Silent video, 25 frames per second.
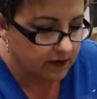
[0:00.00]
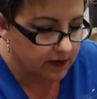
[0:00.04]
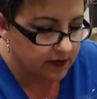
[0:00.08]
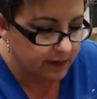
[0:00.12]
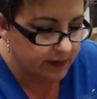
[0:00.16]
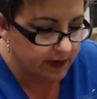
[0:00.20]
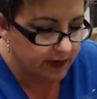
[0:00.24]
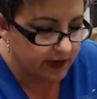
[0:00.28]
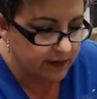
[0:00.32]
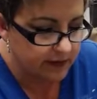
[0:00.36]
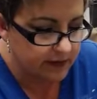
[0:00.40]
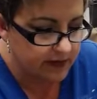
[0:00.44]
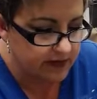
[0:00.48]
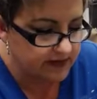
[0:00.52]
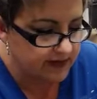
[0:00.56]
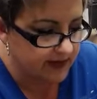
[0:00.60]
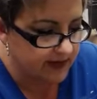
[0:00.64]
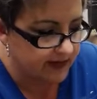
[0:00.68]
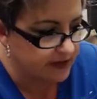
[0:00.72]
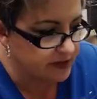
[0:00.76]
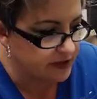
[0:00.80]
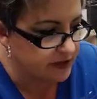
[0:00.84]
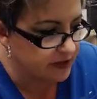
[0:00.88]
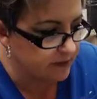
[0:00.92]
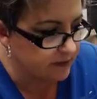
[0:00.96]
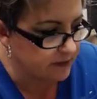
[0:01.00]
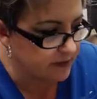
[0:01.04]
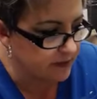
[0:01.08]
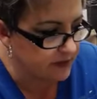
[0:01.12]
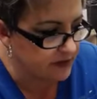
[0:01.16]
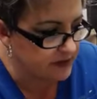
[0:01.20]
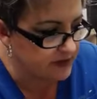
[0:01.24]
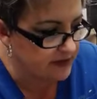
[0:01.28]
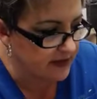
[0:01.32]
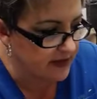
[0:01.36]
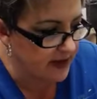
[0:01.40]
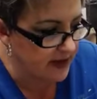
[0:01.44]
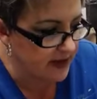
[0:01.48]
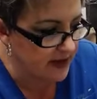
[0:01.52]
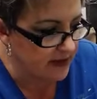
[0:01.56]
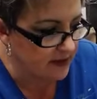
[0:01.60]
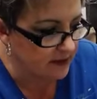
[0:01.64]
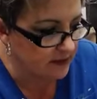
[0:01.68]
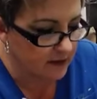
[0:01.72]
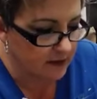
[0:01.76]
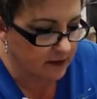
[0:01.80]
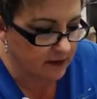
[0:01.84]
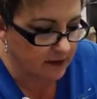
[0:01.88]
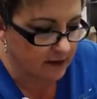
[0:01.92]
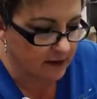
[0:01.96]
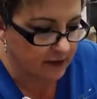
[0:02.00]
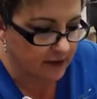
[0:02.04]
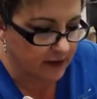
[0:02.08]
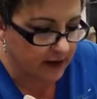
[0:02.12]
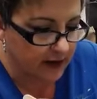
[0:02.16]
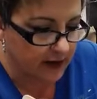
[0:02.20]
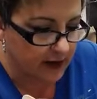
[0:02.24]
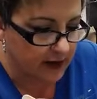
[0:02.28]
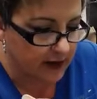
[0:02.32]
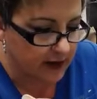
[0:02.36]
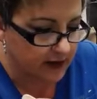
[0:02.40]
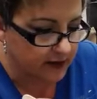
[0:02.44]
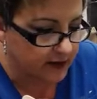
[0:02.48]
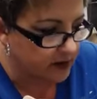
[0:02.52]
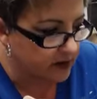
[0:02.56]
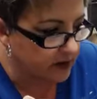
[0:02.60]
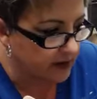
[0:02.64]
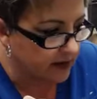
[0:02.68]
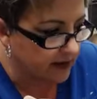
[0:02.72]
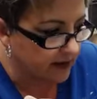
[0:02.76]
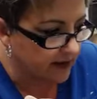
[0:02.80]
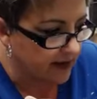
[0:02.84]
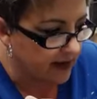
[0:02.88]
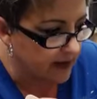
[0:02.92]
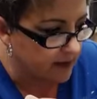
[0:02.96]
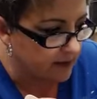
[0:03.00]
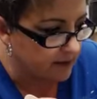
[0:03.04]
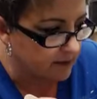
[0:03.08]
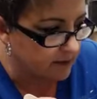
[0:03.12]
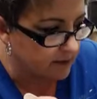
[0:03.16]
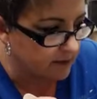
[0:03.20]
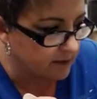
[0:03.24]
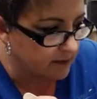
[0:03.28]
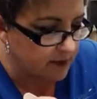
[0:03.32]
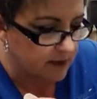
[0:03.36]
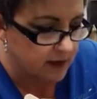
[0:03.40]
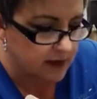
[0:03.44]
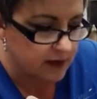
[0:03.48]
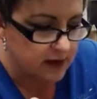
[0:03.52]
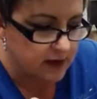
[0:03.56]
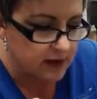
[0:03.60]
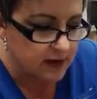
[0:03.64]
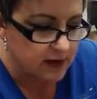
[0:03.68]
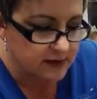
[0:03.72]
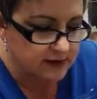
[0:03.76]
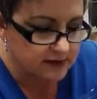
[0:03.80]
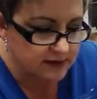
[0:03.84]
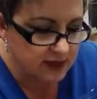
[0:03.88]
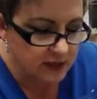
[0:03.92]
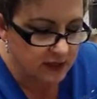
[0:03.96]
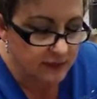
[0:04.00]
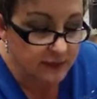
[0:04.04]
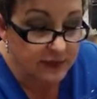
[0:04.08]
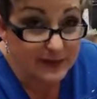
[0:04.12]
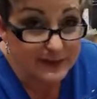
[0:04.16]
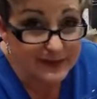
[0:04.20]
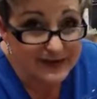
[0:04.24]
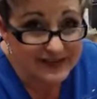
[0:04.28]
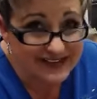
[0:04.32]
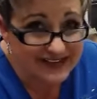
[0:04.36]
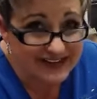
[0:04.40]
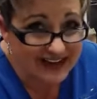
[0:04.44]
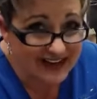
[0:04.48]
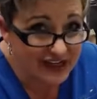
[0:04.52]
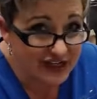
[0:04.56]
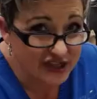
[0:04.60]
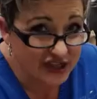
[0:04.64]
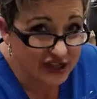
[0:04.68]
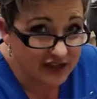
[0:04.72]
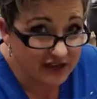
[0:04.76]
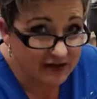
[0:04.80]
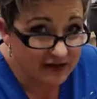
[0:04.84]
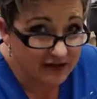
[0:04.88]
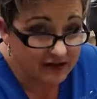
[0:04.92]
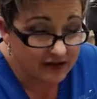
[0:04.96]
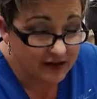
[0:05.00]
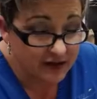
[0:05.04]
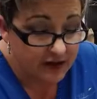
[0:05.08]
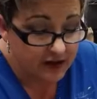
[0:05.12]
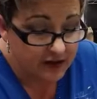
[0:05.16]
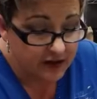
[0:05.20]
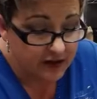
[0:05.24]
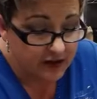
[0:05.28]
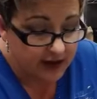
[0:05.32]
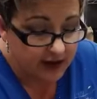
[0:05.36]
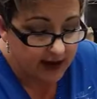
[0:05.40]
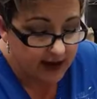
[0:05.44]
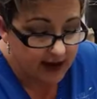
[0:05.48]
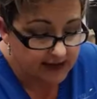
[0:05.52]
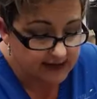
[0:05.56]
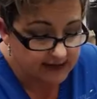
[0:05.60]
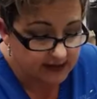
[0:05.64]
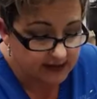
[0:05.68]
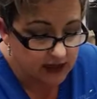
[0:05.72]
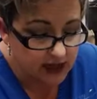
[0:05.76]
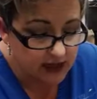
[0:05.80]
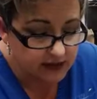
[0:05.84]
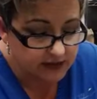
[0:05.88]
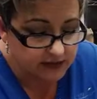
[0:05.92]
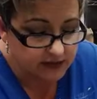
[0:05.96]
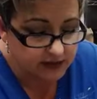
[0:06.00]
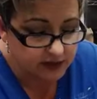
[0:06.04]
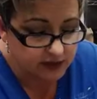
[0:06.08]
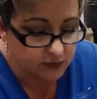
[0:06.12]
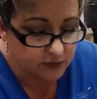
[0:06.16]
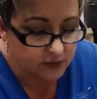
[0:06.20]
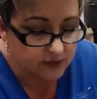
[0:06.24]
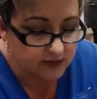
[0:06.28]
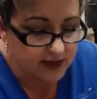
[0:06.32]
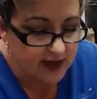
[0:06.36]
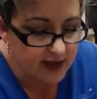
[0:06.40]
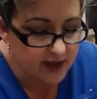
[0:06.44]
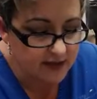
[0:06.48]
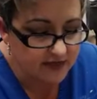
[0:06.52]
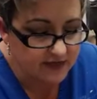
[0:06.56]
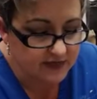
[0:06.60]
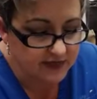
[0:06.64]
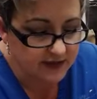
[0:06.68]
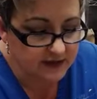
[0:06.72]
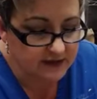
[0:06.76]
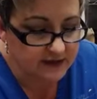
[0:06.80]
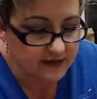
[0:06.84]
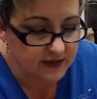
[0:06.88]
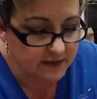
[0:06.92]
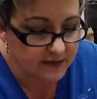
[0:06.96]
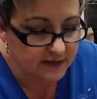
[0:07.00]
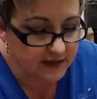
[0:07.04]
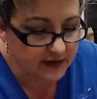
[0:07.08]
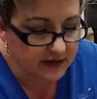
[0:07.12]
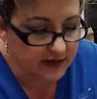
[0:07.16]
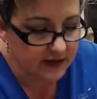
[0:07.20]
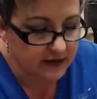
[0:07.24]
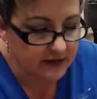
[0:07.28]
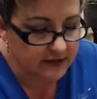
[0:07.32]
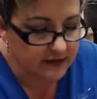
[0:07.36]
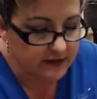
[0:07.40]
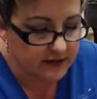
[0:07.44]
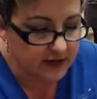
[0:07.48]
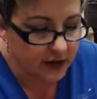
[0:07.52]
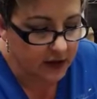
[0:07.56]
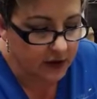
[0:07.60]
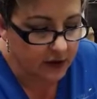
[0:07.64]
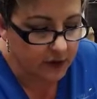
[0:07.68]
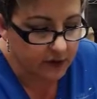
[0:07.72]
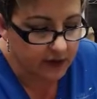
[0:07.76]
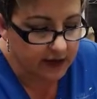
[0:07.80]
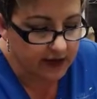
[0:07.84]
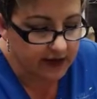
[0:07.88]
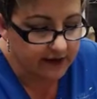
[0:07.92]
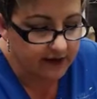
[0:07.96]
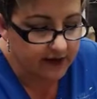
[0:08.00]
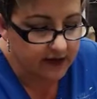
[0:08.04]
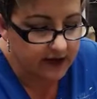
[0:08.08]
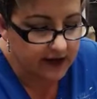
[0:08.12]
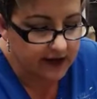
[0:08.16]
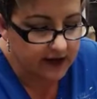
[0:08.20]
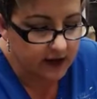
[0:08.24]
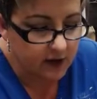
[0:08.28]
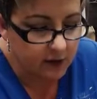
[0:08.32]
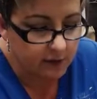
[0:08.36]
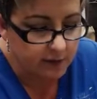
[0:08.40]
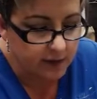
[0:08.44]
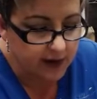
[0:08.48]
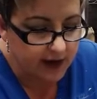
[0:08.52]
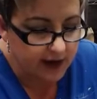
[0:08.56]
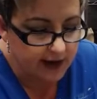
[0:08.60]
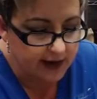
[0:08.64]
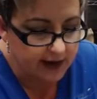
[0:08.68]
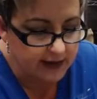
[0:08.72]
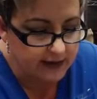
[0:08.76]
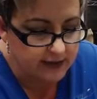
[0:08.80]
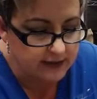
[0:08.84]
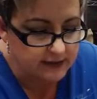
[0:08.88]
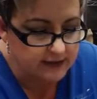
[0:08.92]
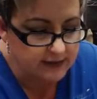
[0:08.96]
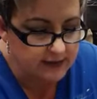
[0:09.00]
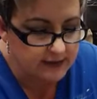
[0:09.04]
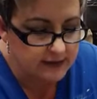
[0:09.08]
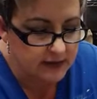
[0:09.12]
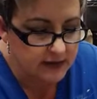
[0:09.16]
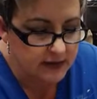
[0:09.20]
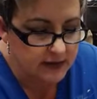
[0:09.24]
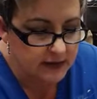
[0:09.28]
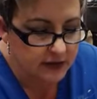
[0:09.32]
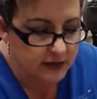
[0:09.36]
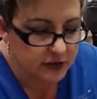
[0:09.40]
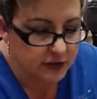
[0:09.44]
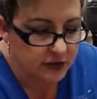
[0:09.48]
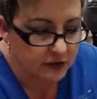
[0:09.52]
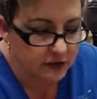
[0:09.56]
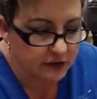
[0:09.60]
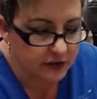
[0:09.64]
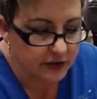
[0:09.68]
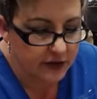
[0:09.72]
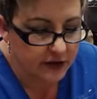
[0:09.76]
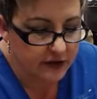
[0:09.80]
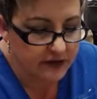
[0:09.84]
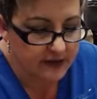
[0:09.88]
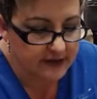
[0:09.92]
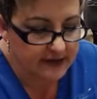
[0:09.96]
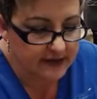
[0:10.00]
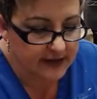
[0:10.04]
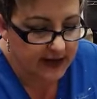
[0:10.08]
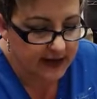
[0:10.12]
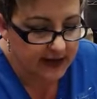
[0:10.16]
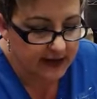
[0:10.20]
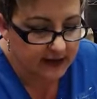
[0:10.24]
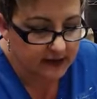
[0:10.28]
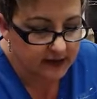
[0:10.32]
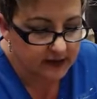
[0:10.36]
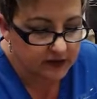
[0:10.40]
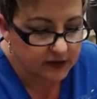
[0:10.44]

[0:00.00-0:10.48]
The pigmentation, do you see that? Oh my gosh, look at that. So the pigmentation has a lot to do with how thick something is. So even in our paints, you'll notice like